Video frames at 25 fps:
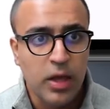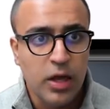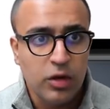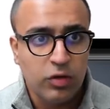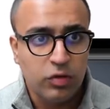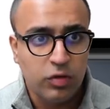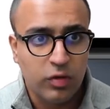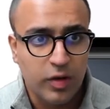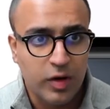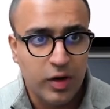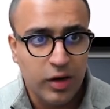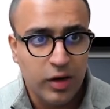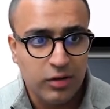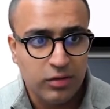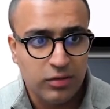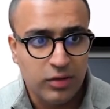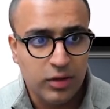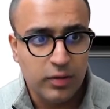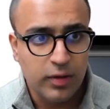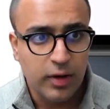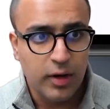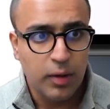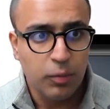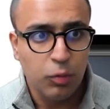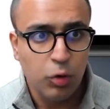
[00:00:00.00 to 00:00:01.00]
So the next thing
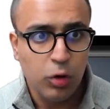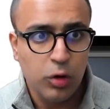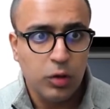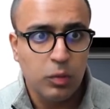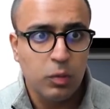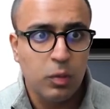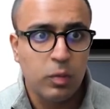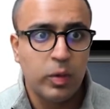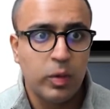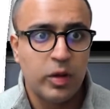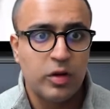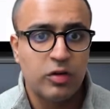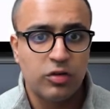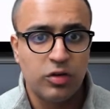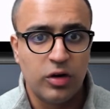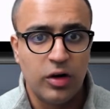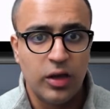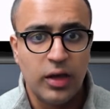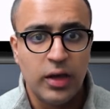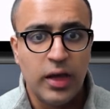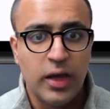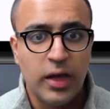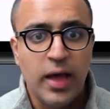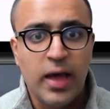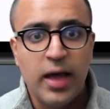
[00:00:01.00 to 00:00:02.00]
that I'm going to be
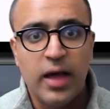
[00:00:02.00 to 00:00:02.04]
mentioning